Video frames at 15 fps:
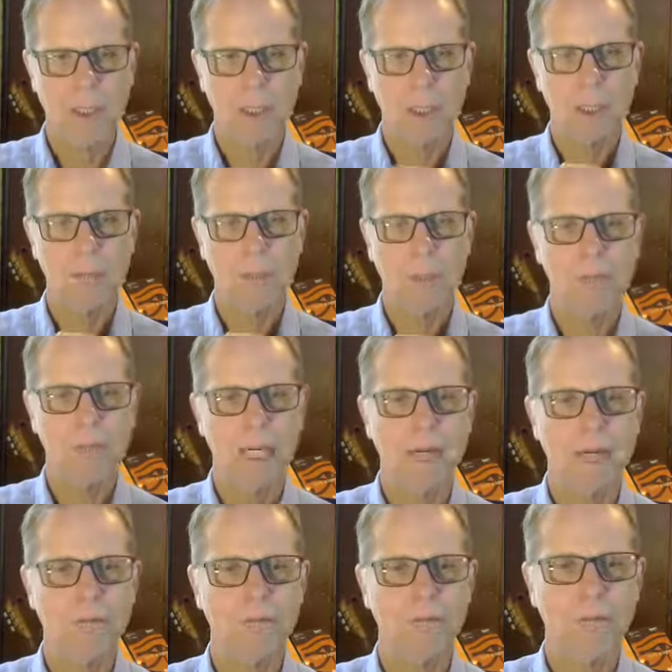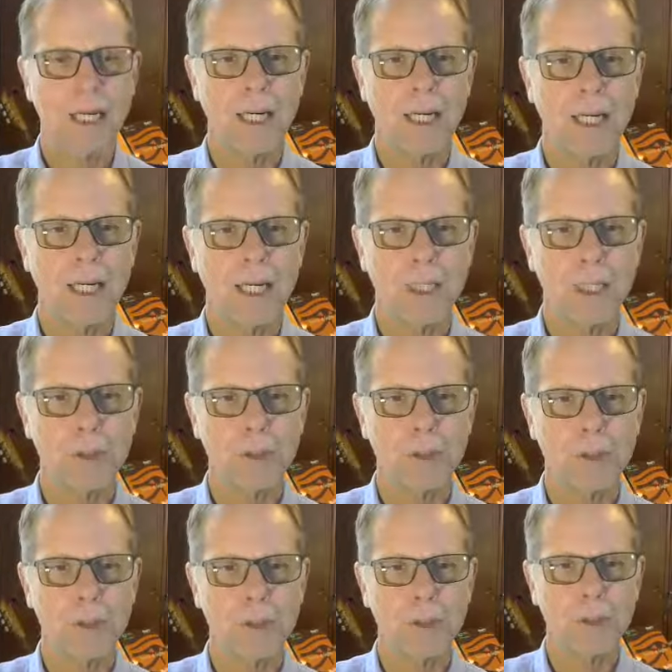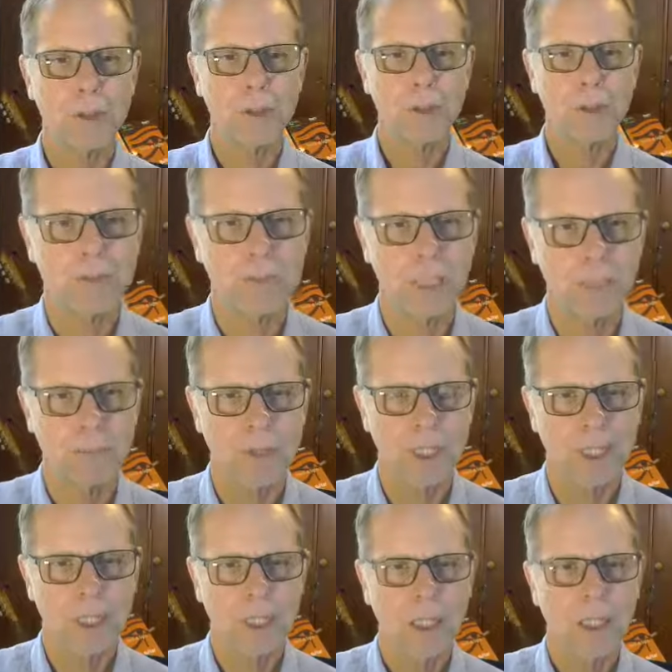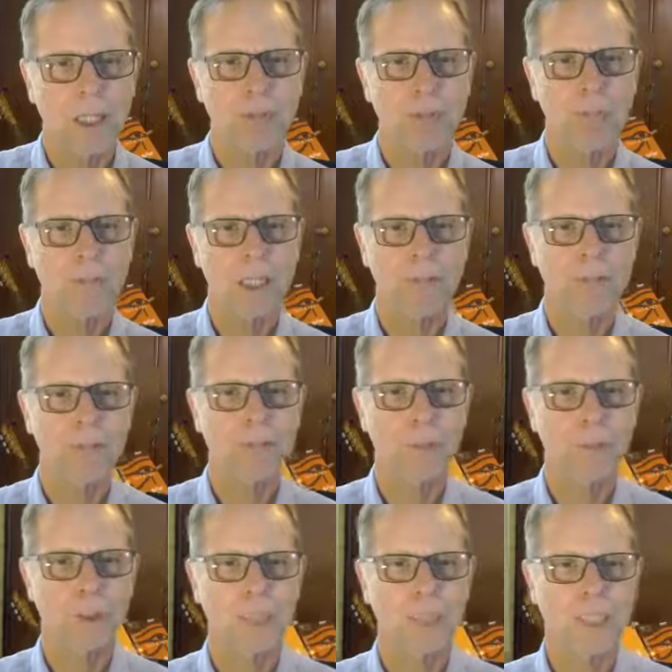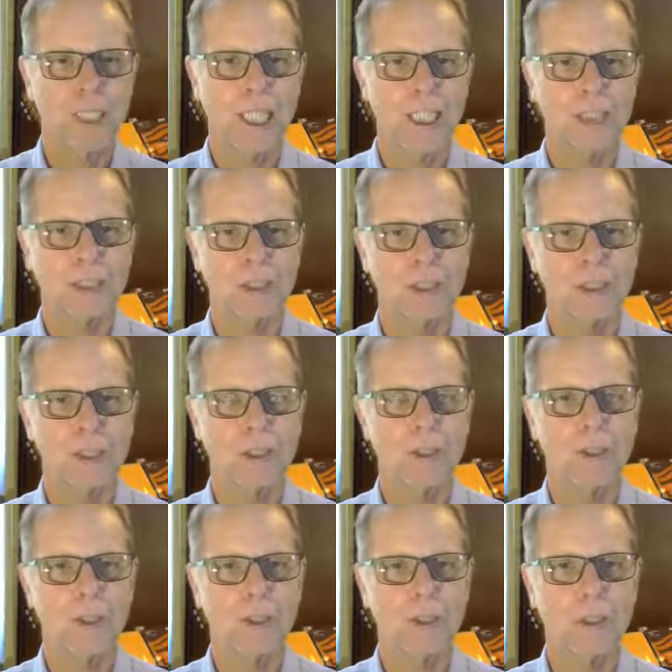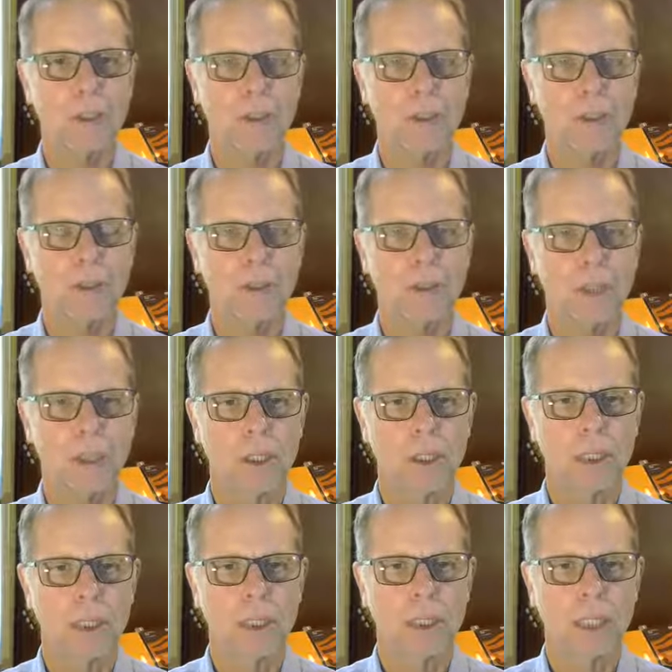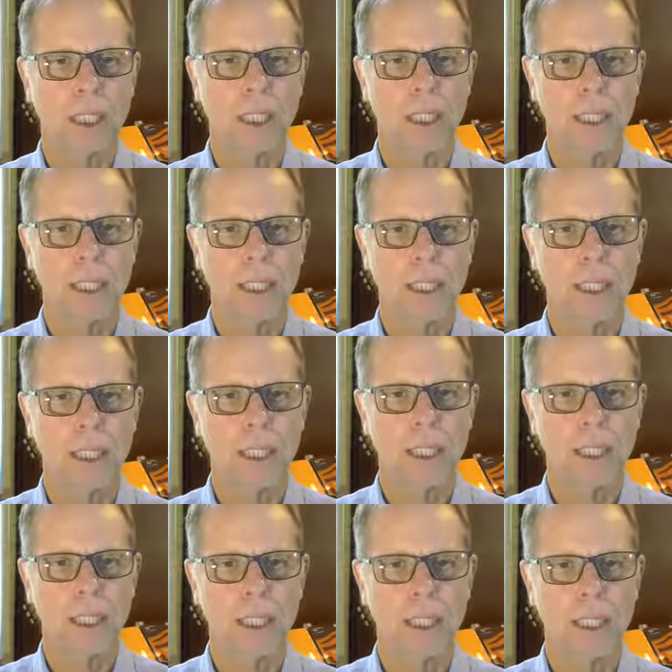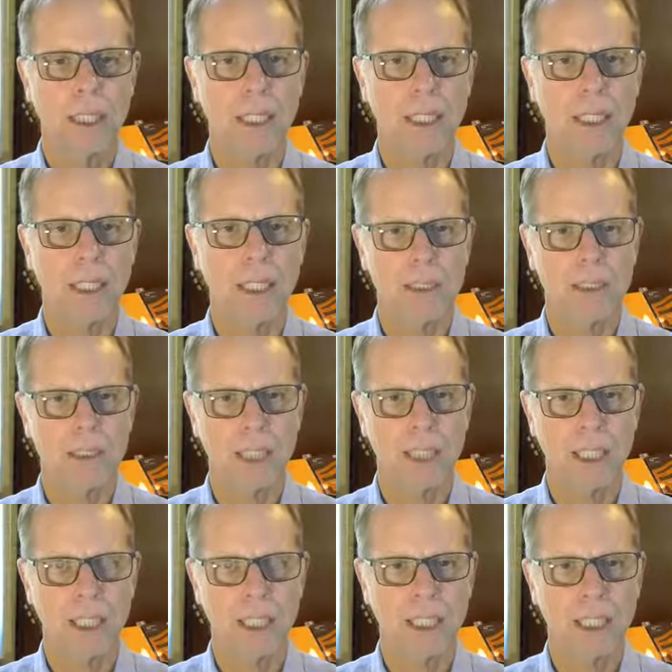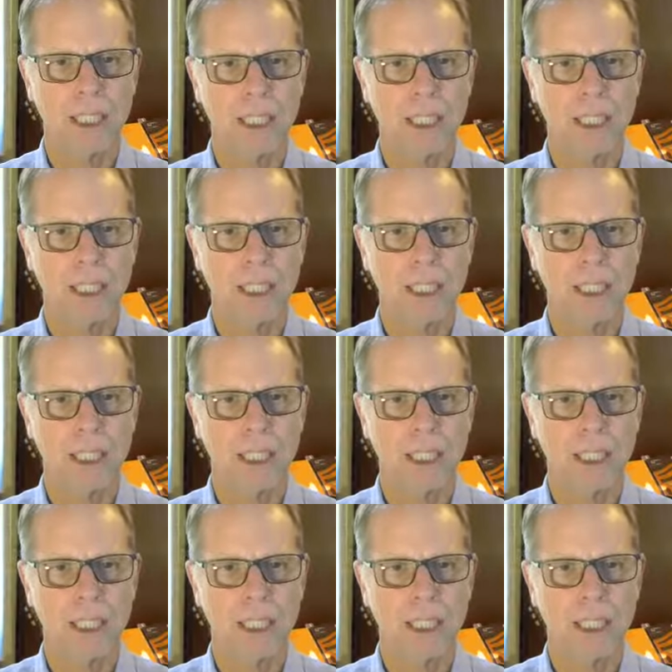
When we have a good understanding of something, we make firm intentions in relationship to that understanding.